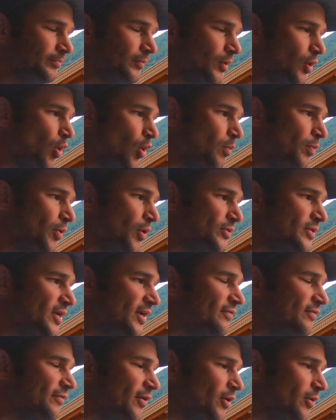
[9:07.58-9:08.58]
GoPro
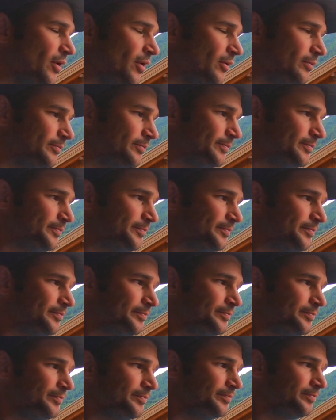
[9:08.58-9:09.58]
take photo.
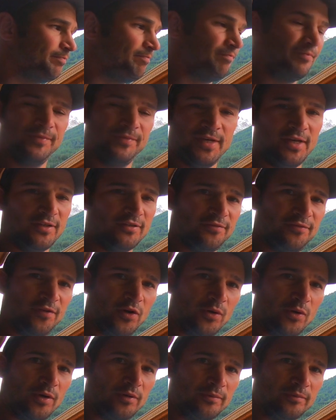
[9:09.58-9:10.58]
Takes a
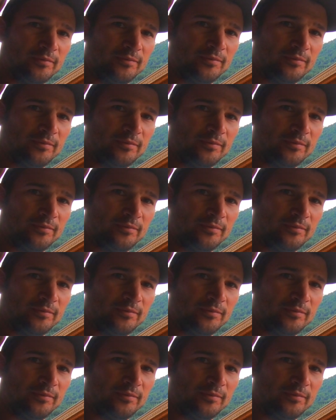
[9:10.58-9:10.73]
photo.